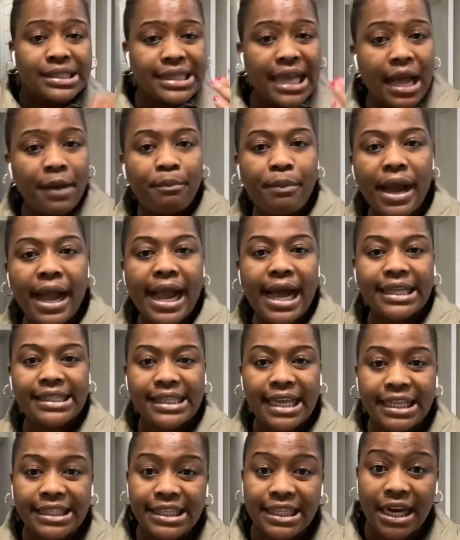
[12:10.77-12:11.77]
Start by
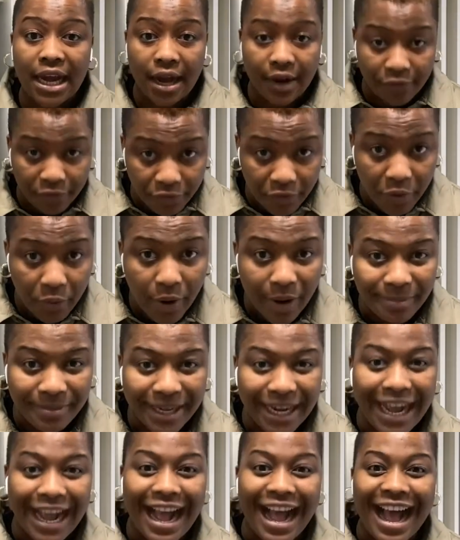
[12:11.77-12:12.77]
attending our free
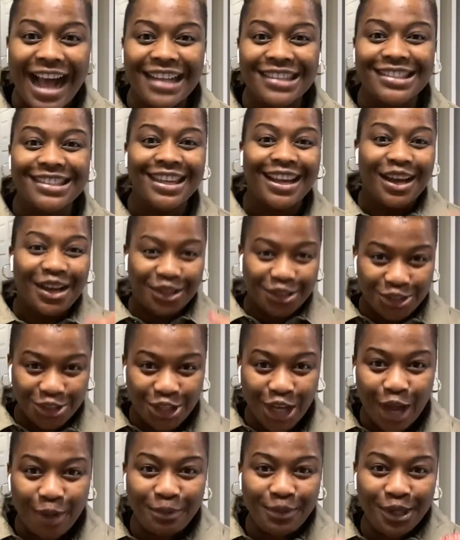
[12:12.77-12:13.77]
webinar at
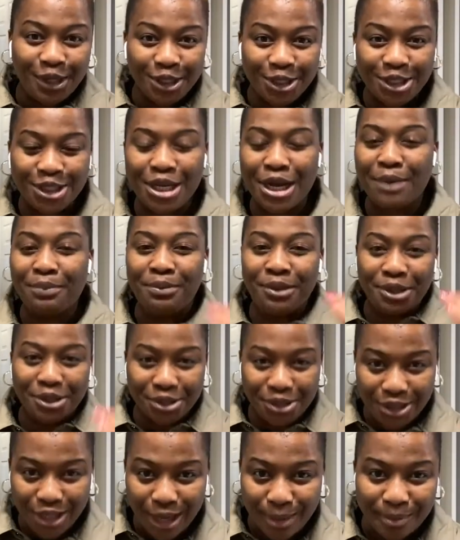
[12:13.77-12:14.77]

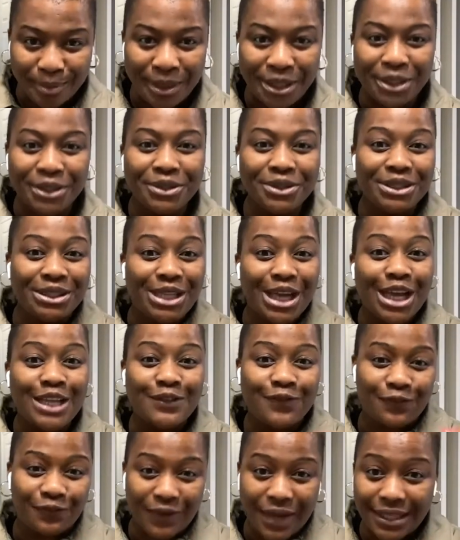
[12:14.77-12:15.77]

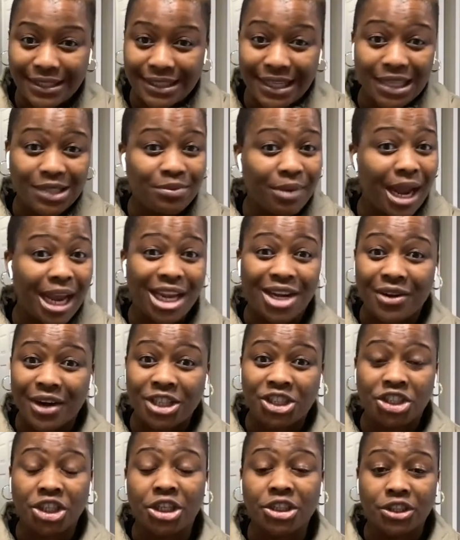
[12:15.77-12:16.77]

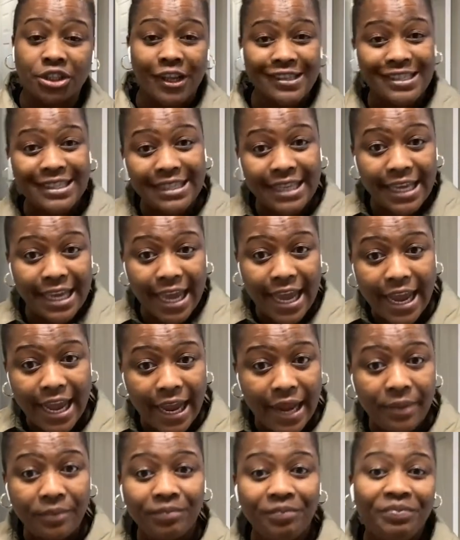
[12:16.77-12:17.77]

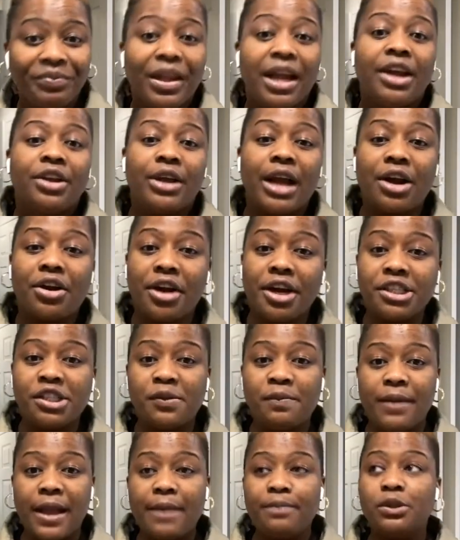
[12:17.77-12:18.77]
www.vantagemigration.ca. You are going
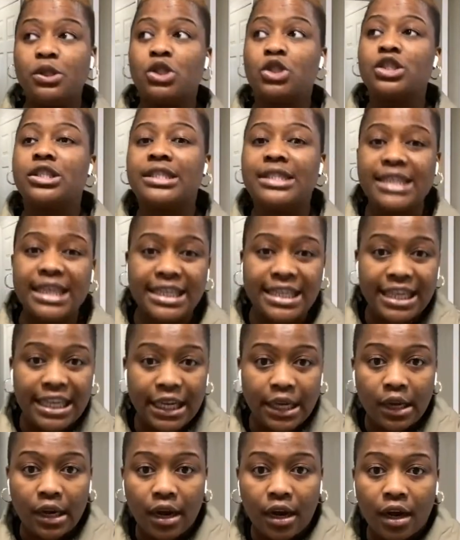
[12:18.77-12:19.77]
to be able to
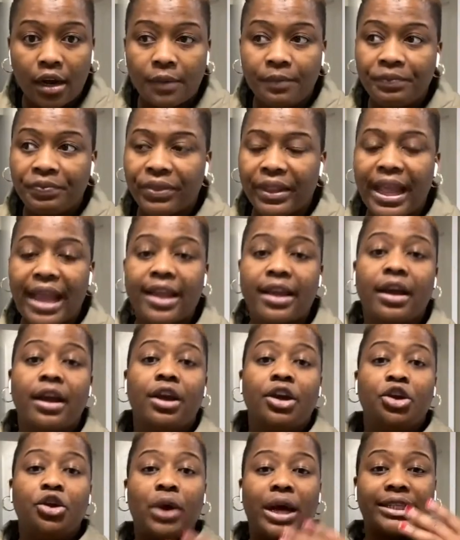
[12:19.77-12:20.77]
see the,
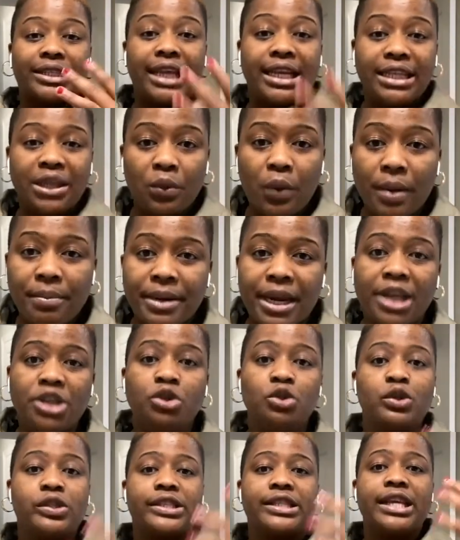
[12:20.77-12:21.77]
you attend the webinar,
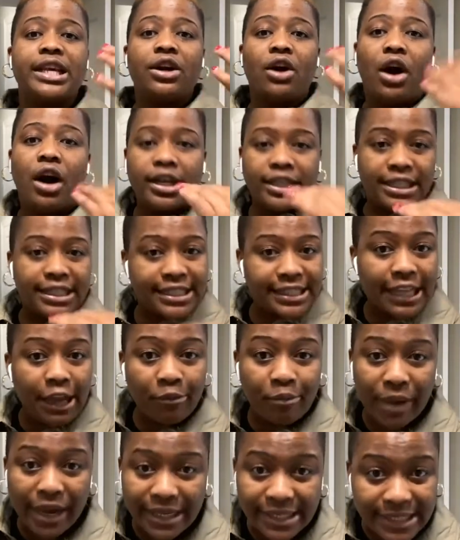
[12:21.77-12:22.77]
you see all the
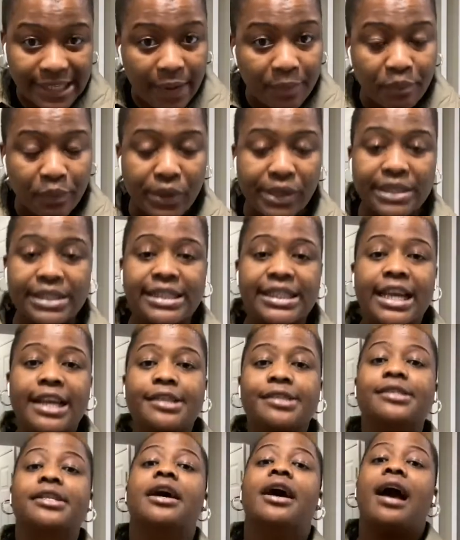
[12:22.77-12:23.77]
step-by-step
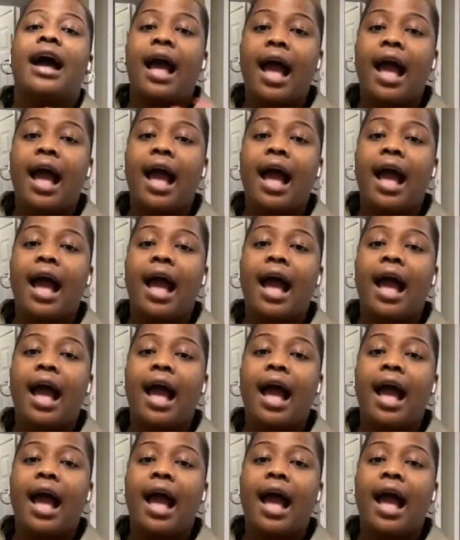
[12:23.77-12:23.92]
process.